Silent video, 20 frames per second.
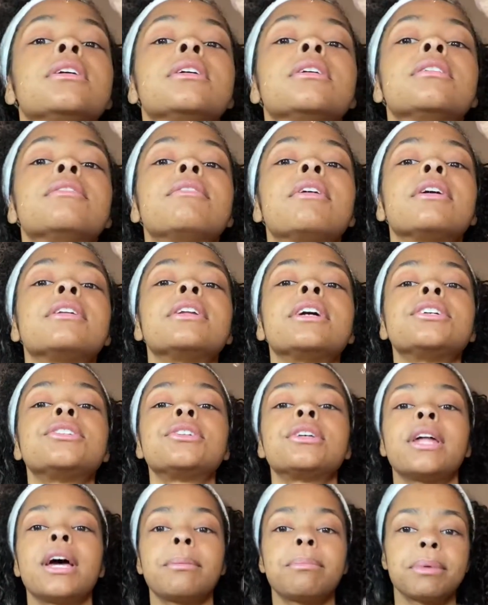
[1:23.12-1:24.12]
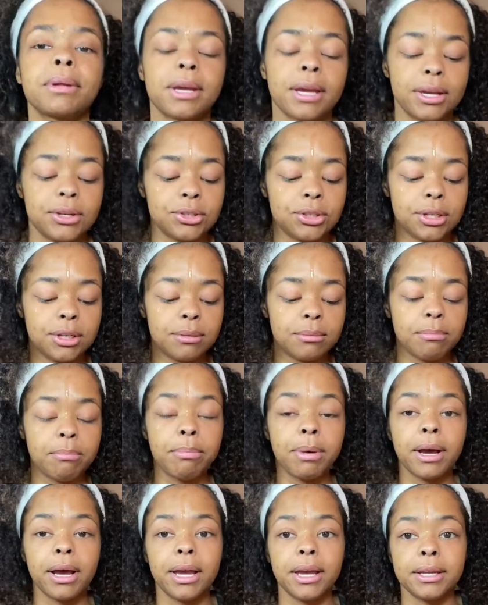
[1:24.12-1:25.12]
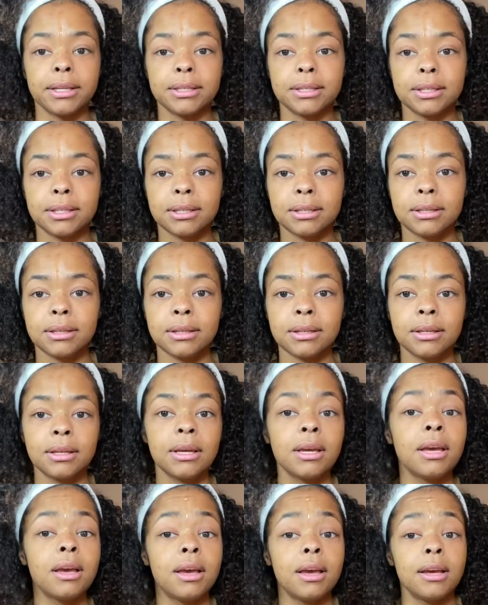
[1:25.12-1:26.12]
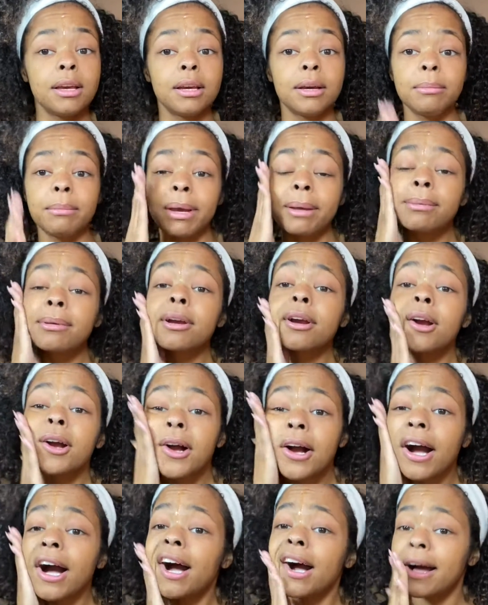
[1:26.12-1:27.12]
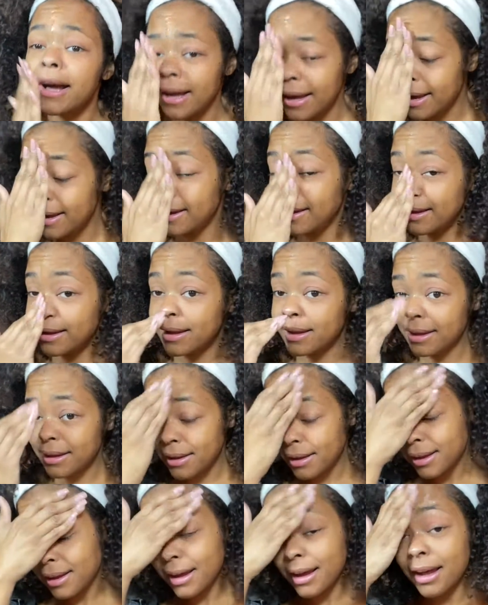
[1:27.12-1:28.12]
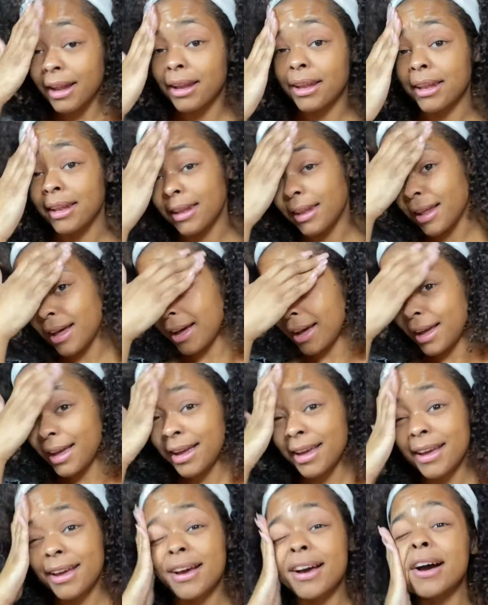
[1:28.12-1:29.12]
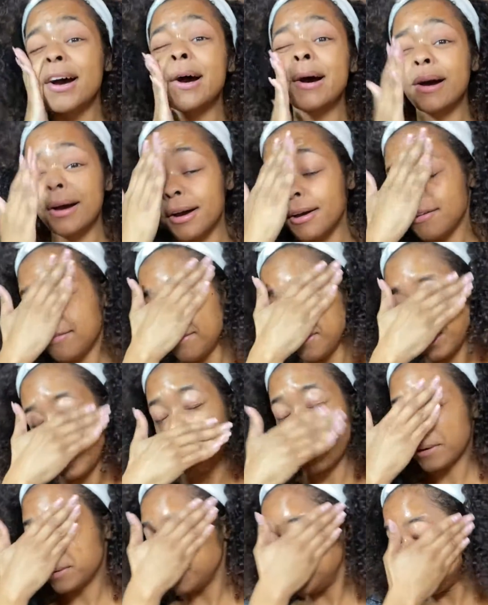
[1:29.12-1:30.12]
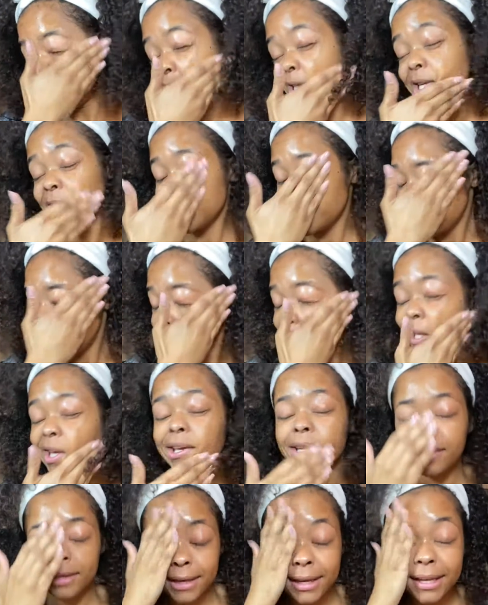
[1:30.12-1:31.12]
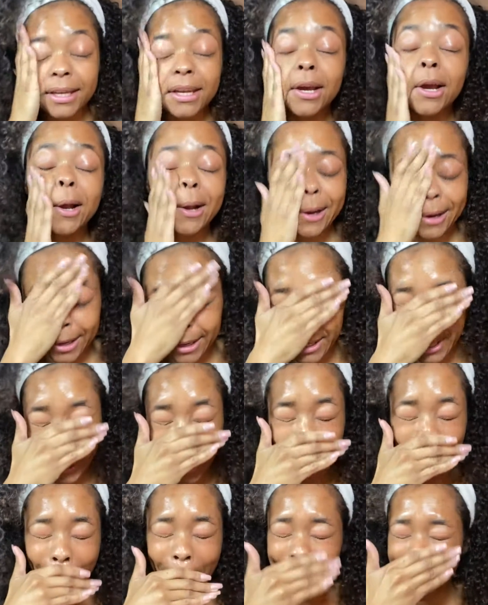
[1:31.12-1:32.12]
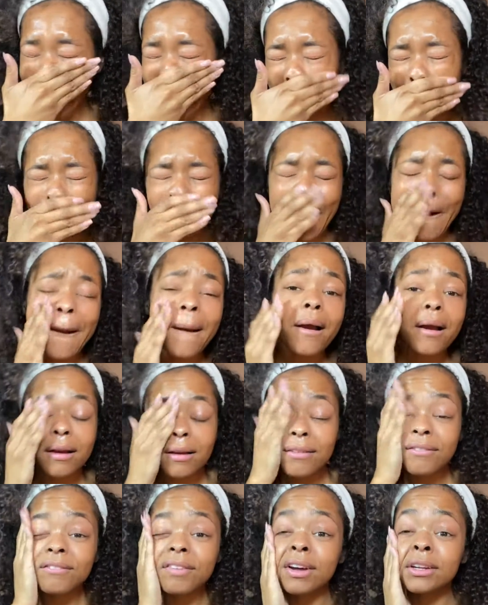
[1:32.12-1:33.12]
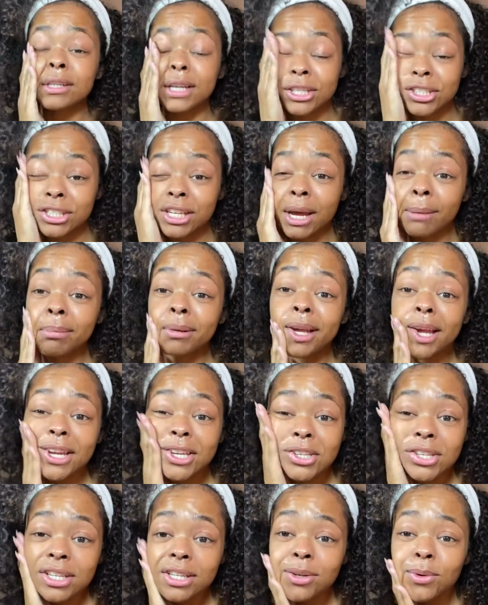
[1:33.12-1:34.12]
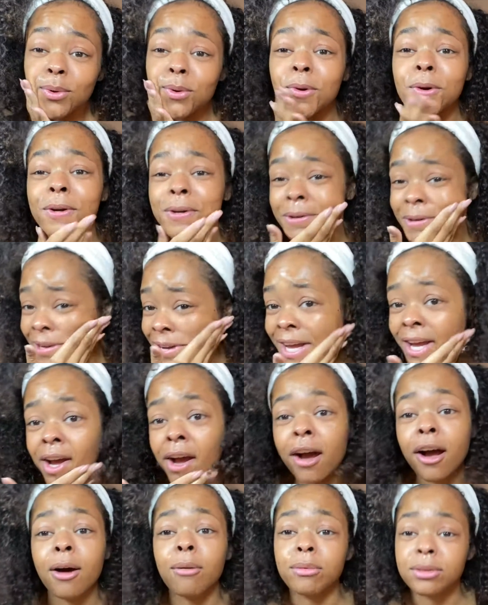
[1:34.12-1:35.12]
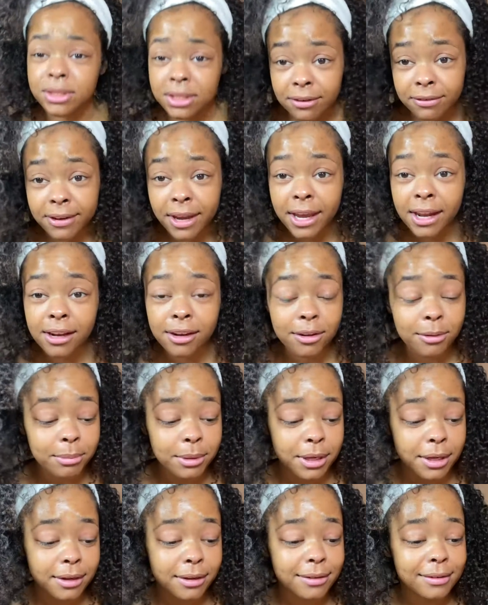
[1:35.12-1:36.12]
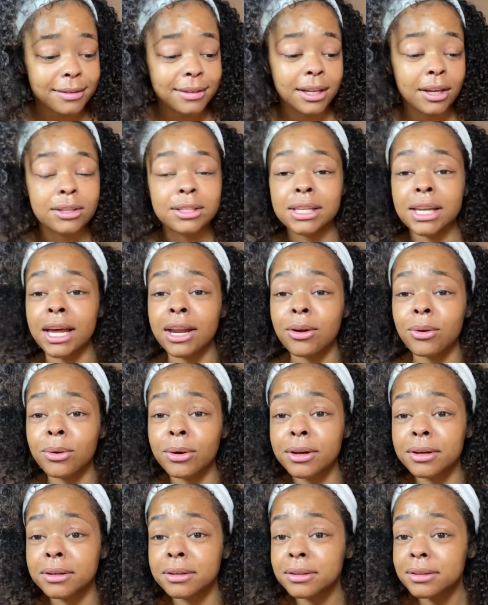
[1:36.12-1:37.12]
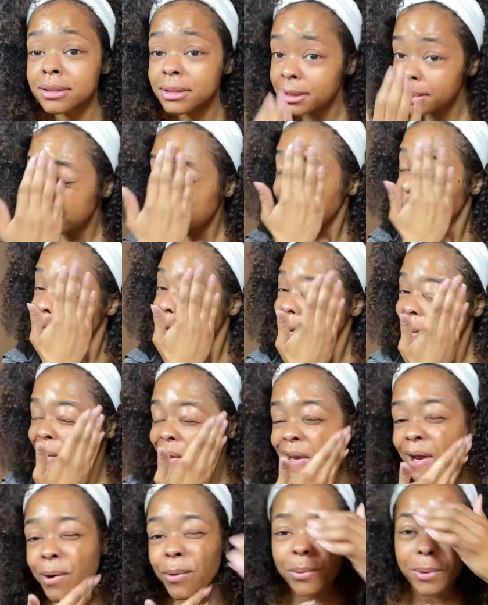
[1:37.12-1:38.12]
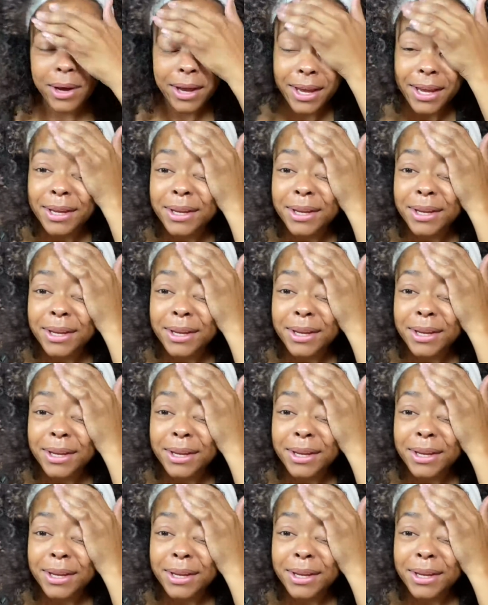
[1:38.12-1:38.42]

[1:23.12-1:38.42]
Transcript: foundation application, but baby girl got a lot of detail in her foundation application. Ooh, almost suffocated a little bit. That was a lot of oil. You know what?